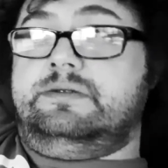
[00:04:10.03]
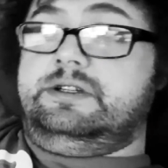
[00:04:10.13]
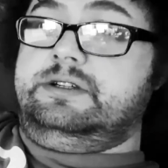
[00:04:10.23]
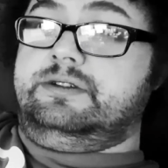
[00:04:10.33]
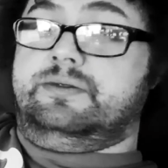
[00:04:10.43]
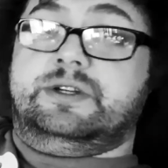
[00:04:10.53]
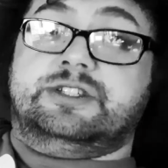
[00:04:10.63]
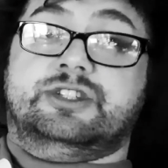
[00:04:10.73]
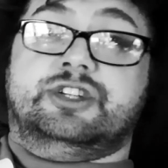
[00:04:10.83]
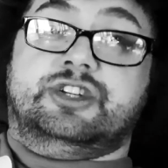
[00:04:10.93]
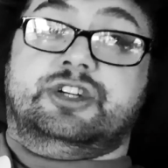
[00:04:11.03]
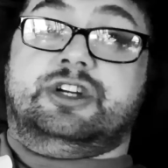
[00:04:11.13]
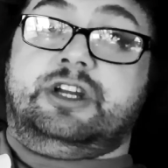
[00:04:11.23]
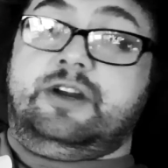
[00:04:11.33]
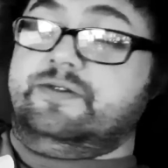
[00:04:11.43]
well, the reason that
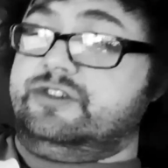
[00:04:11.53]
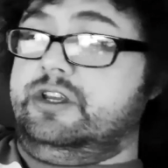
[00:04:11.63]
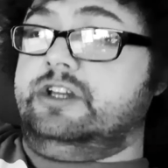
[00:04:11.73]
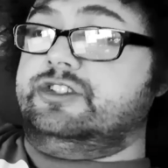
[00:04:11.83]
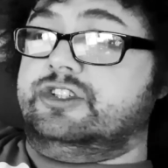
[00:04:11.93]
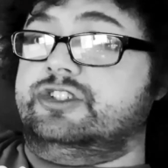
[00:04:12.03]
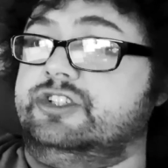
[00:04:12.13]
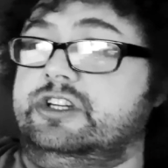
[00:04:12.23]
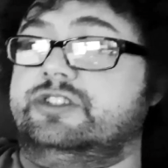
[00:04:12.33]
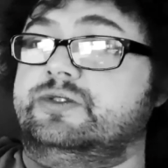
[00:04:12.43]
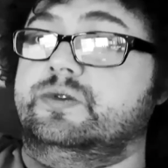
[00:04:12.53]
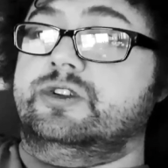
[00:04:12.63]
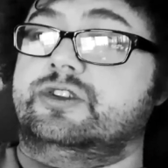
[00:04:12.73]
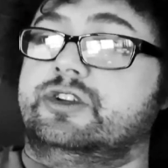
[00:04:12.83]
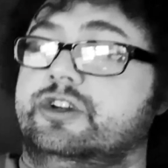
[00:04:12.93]
uh, I haven't had success with